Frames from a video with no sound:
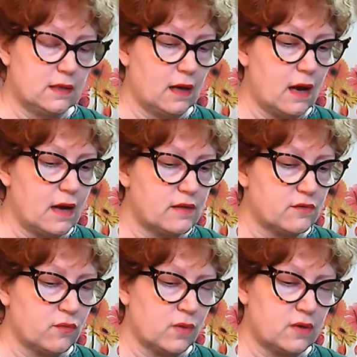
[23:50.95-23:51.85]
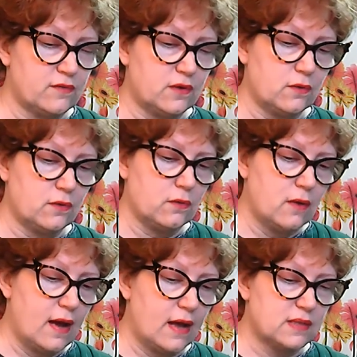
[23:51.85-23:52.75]
either one of you
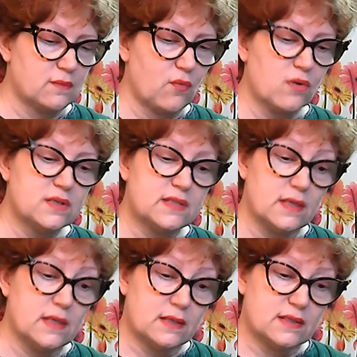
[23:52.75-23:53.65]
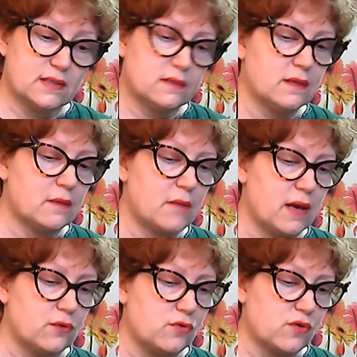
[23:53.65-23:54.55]
has more sense than a
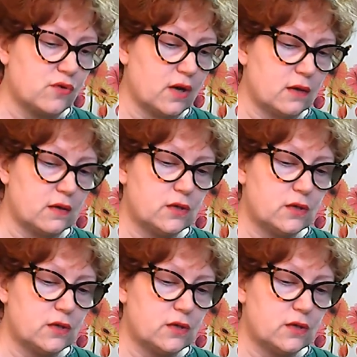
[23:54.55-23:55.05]
man who cut